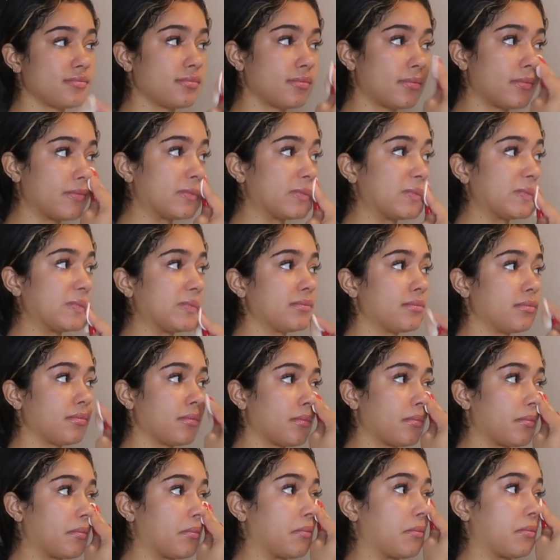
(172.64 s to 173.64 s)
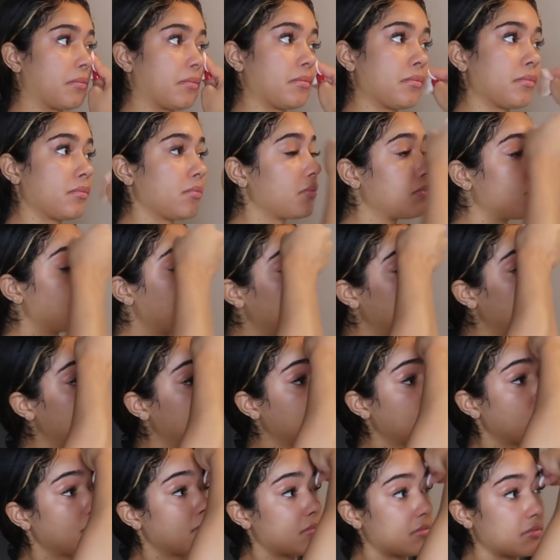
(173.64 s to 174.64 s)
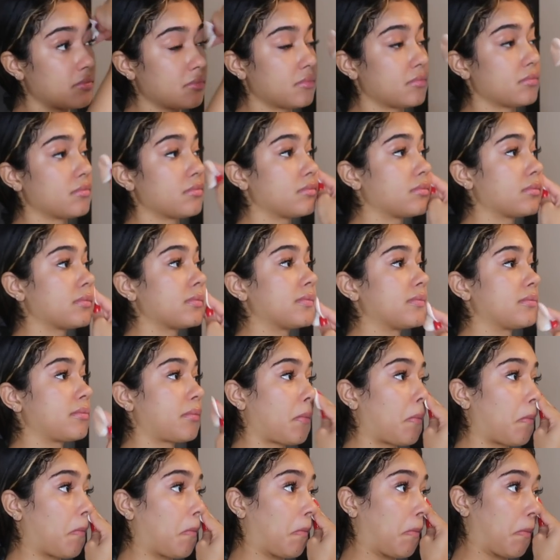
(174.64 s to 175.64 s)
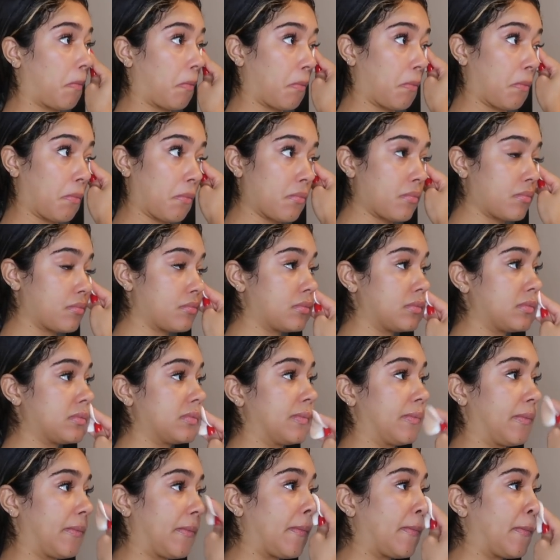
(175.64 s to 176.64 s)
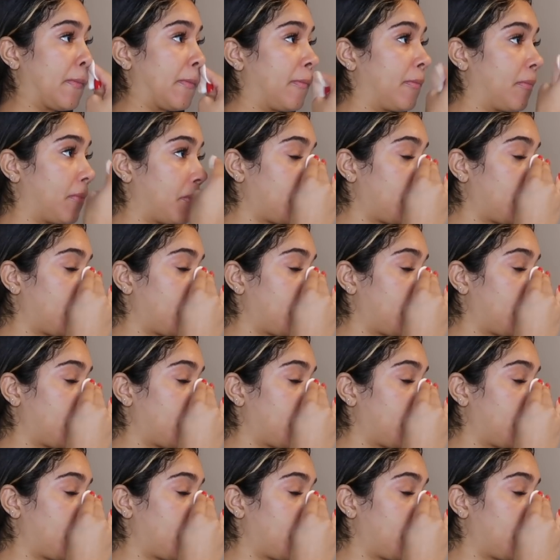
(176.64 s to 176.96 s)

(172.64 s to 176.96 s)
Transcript: Nobody speaks.